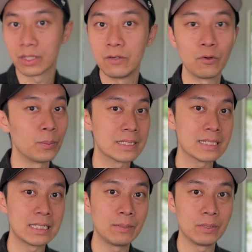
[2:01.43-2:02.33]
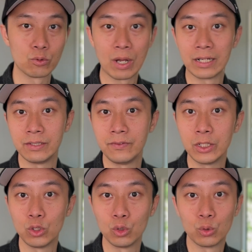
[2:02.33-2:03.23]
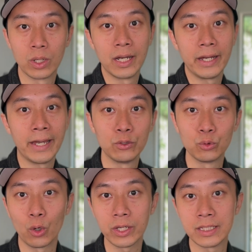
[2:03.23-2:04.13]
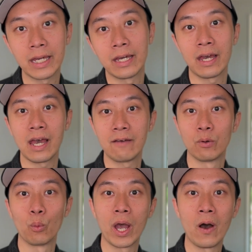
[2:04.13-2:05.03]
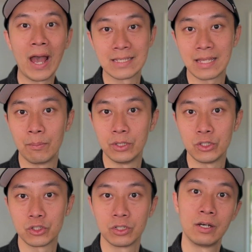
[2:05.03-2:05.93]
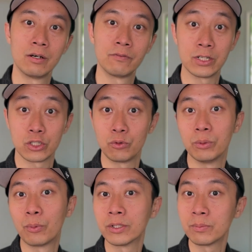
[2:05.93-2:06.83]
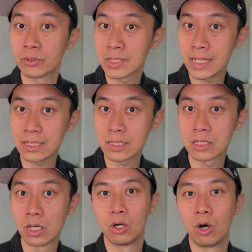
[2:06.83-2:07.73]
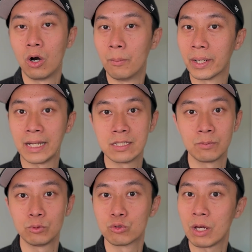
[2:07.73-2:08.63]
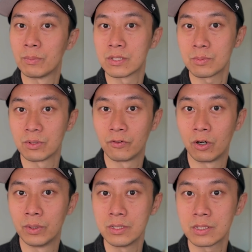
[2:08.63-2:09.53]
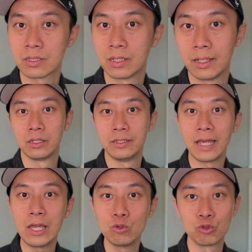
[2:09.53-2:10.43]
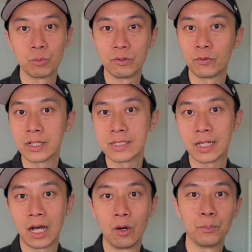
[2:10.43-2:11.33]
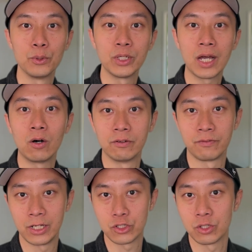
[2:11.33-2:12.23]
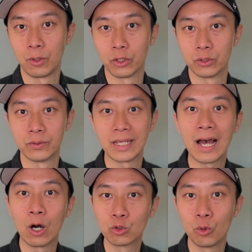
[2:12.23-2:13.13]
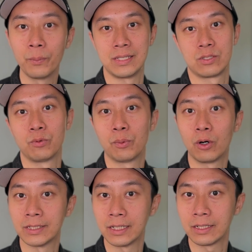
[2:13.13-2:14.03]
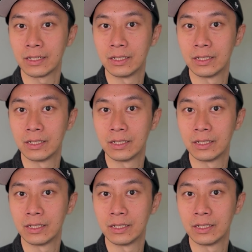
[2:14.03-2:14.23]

If your business team is relatively new and do not yet have a well-established financial reporting process or a mechanism to track business performance, then you should be focusing on building out a financial model that automates reporting